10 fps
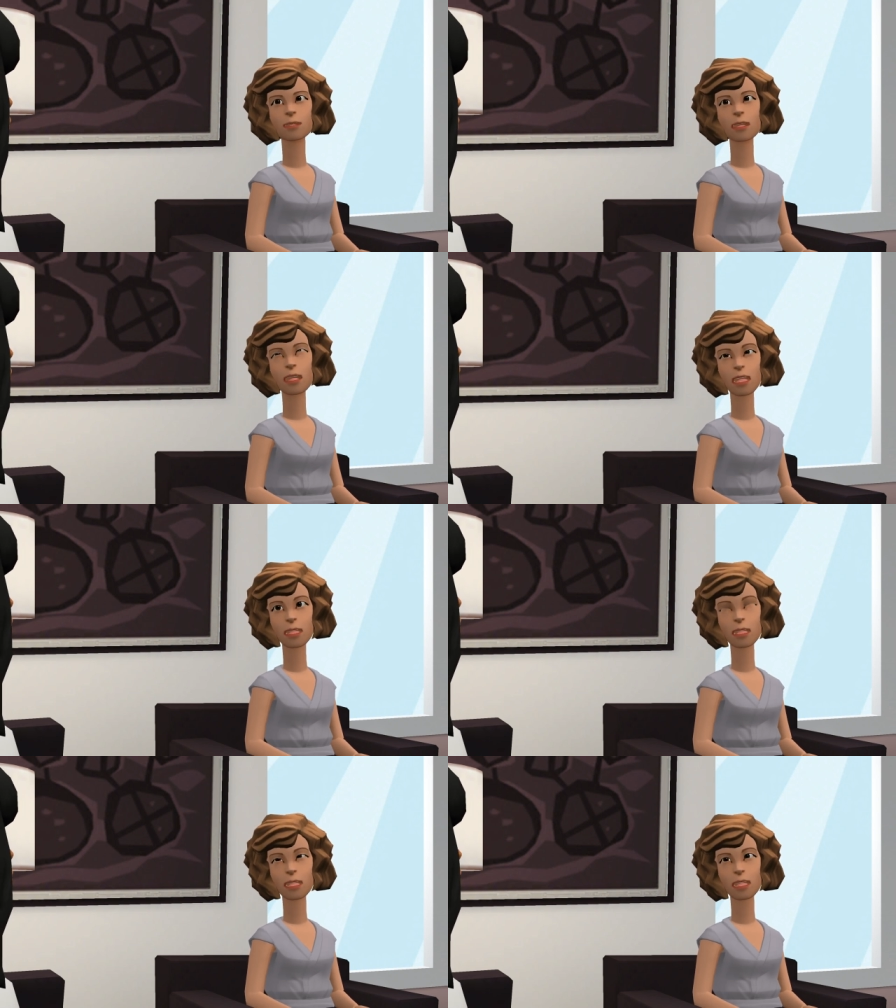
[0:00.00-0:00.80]
and
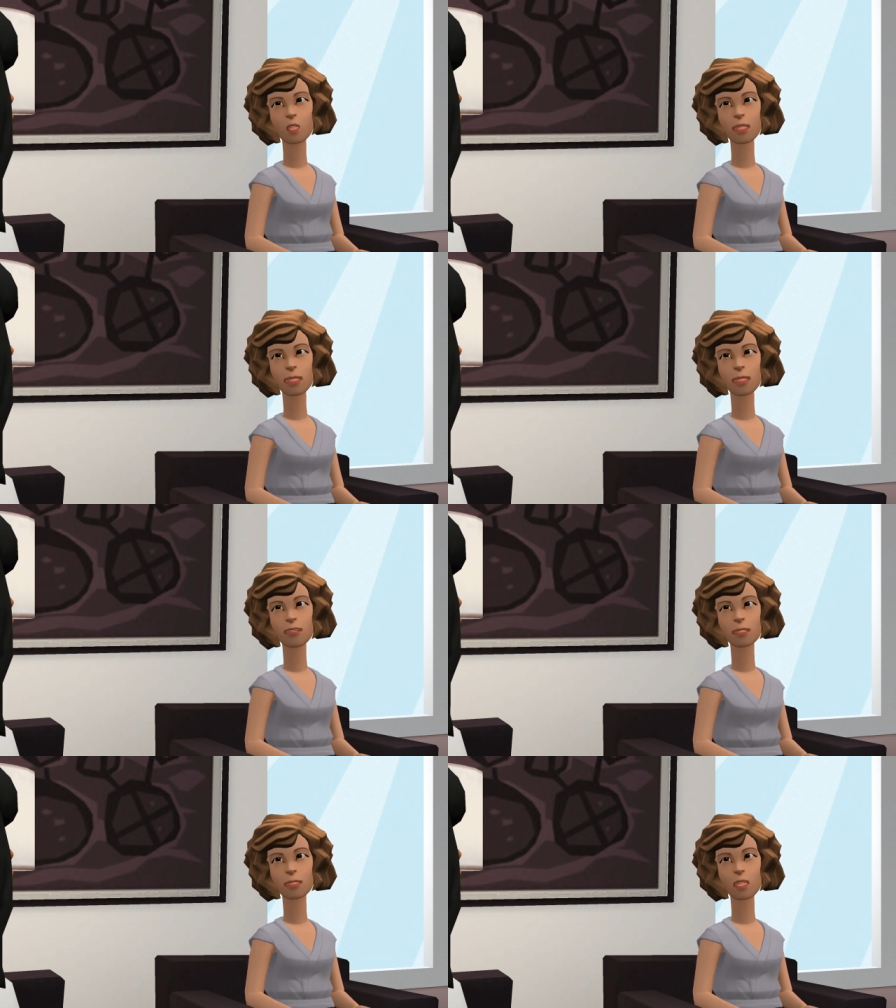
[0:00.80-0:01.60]
instruction to
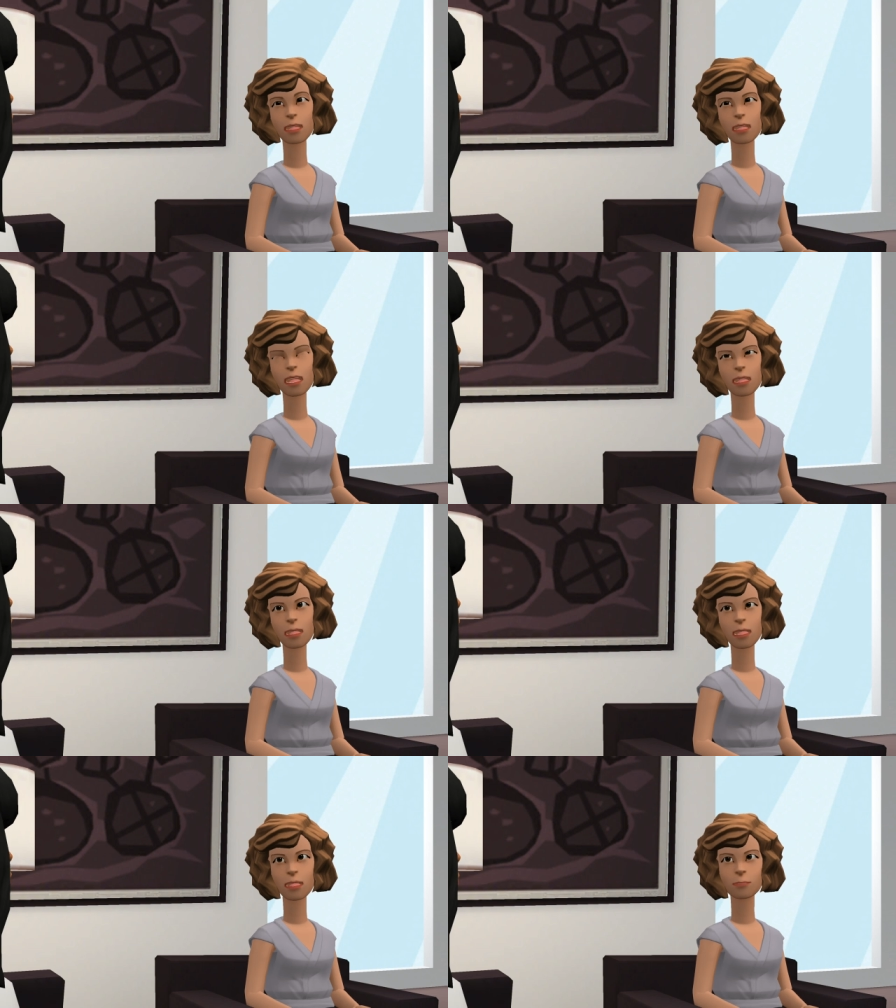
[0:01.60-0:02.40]
deceive and twists
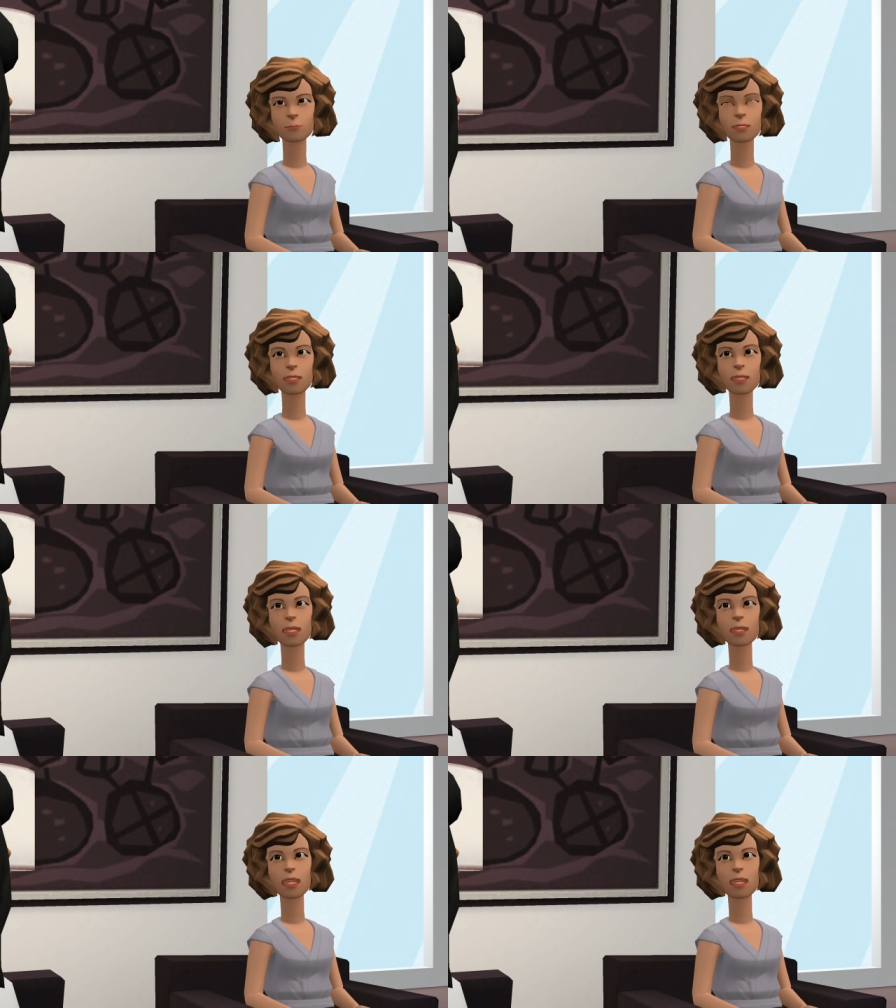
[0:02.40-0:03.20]
things, and he
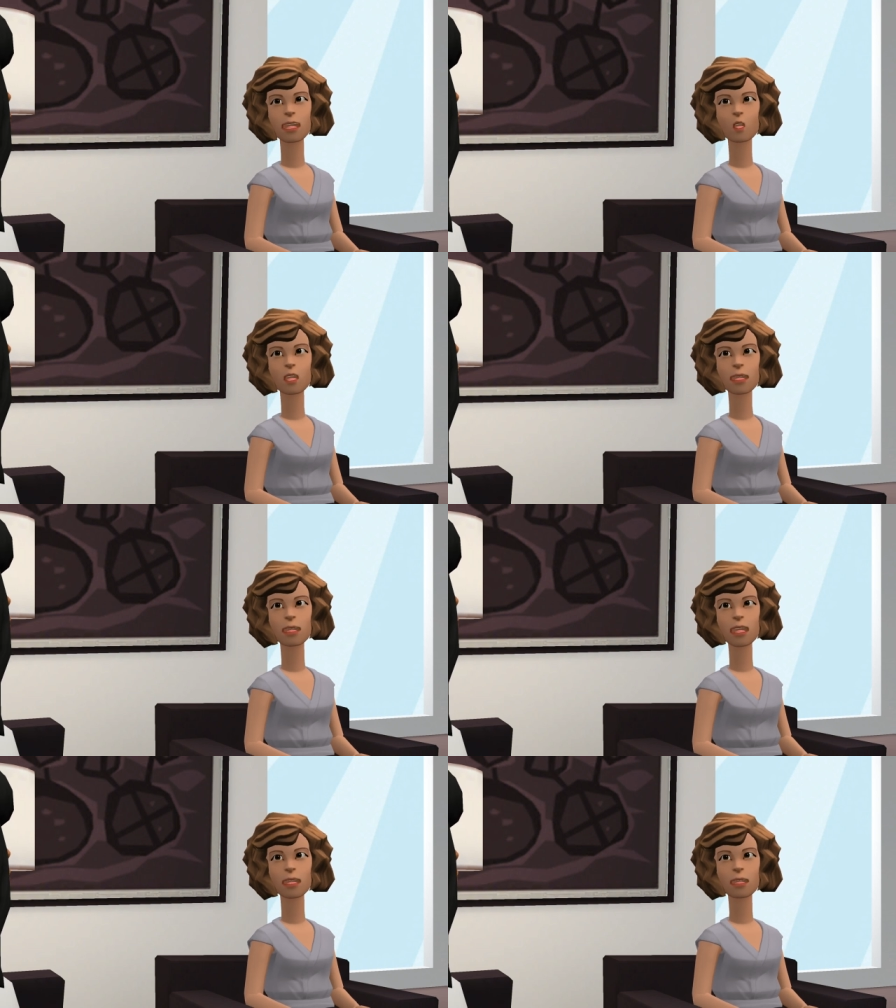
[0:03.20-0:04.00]
is still doing
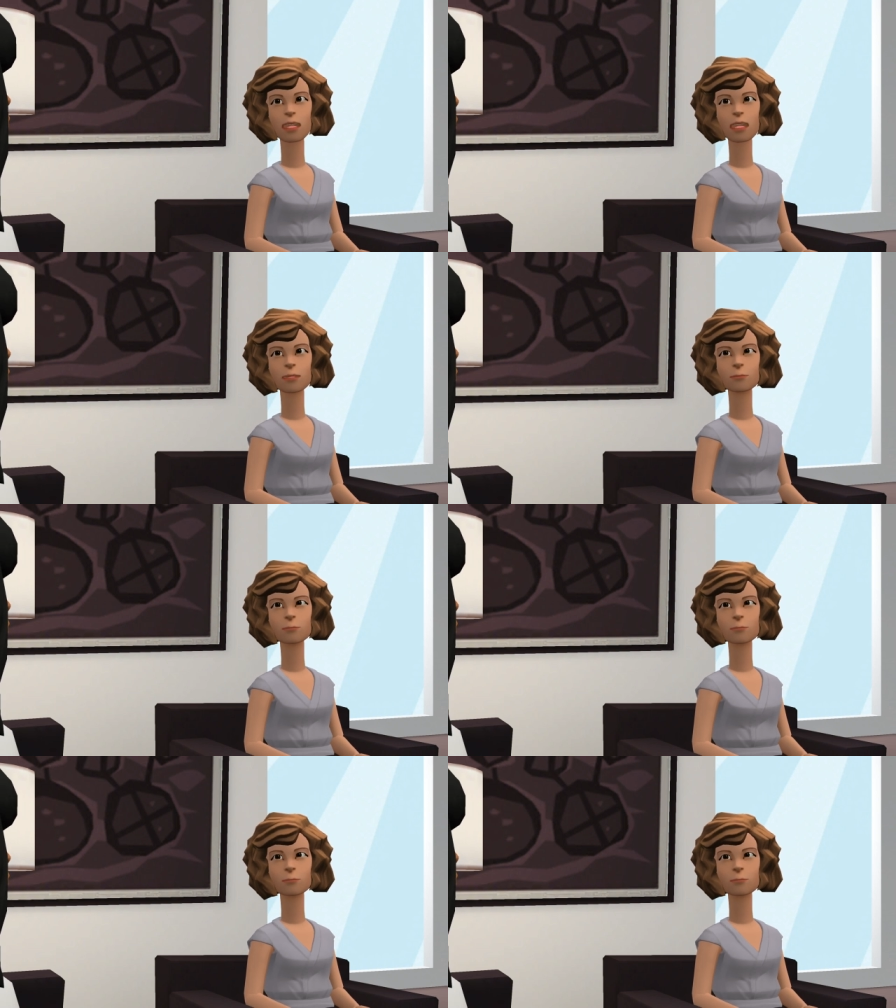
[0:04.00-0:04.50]
it today.